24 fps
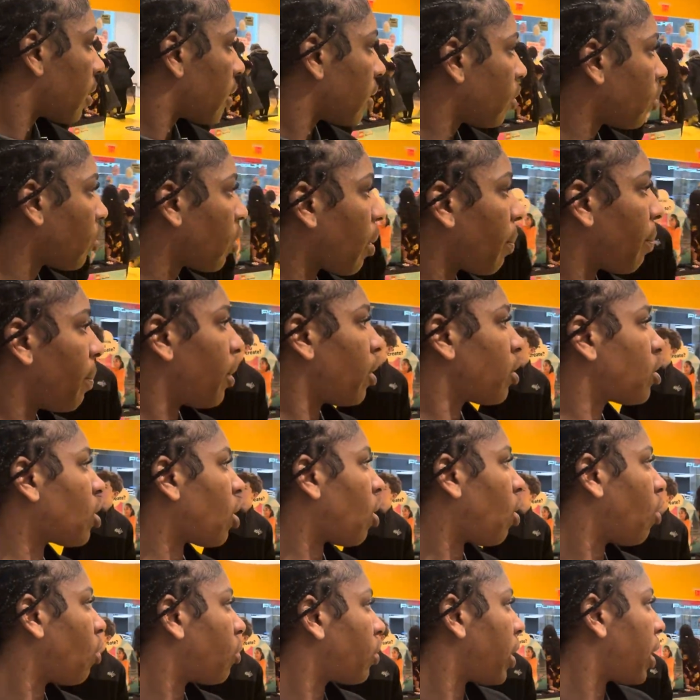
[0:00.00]
You can build your
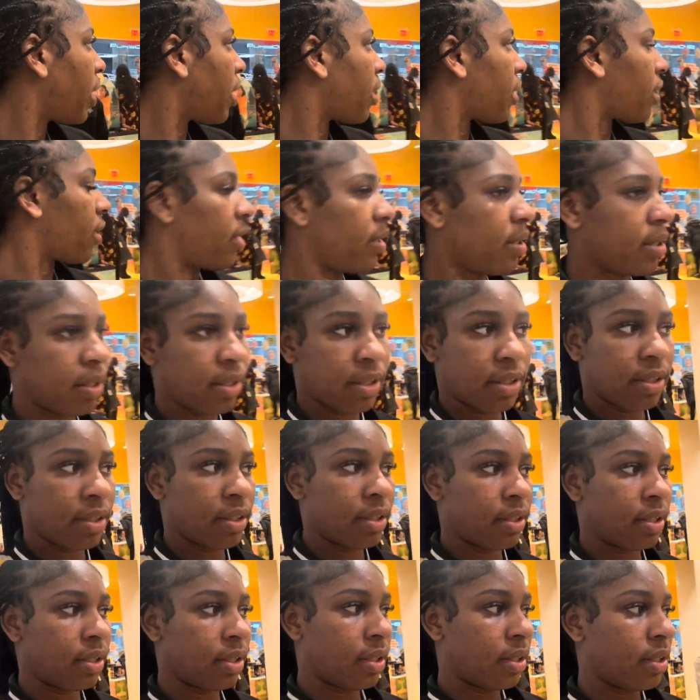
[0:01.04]
own here.
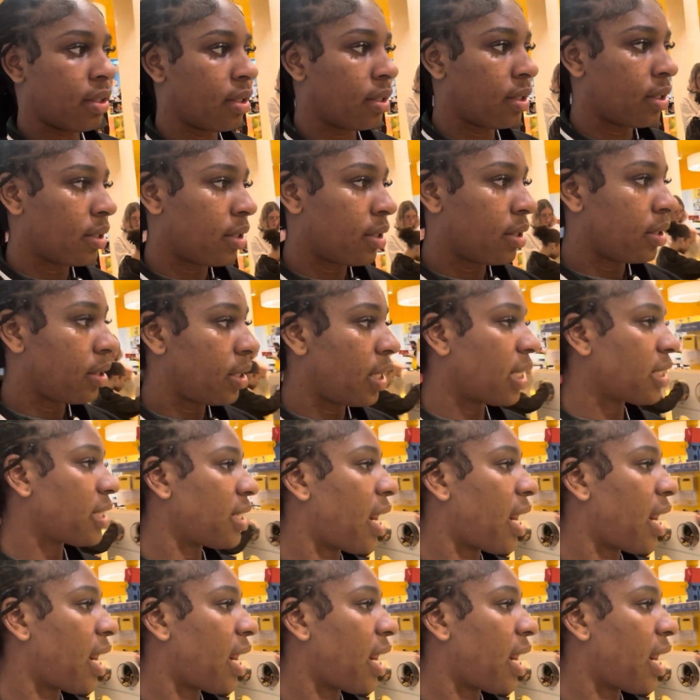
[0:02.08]
That's